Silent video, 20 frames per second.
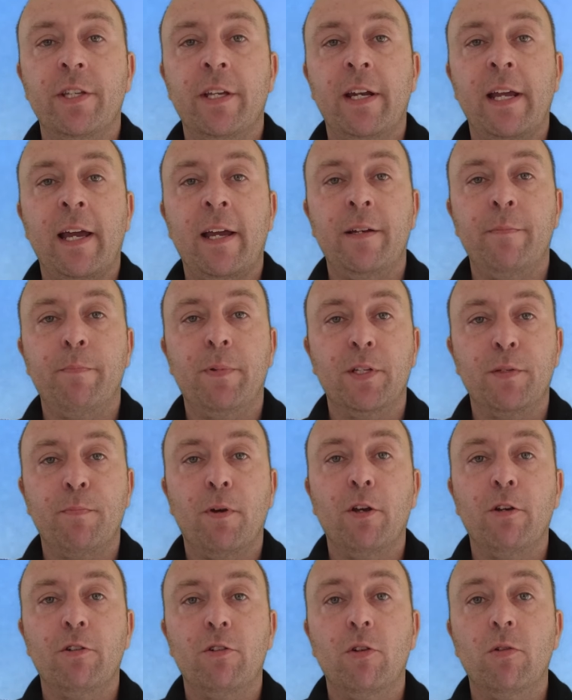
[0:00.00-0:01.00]
that had
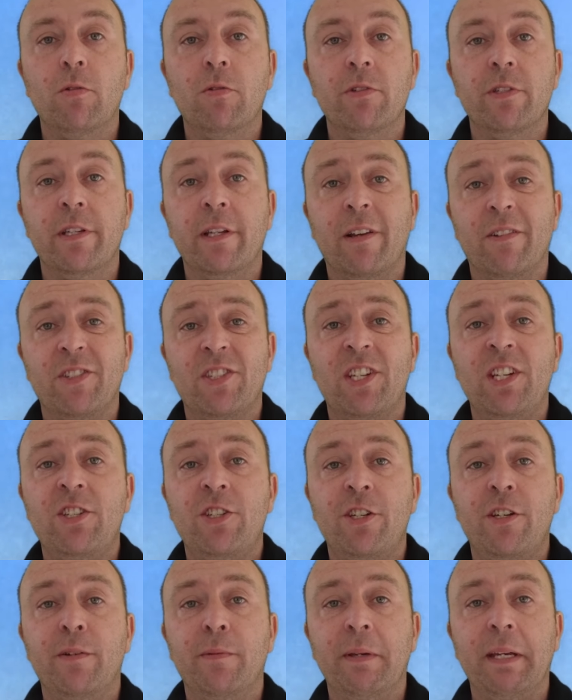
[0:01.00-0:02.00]
bespoke tools and they were
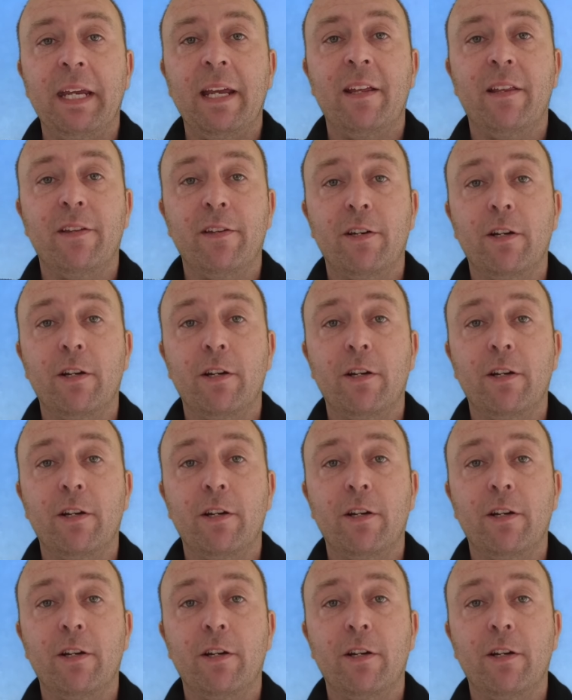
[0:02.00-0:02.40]
stitching them together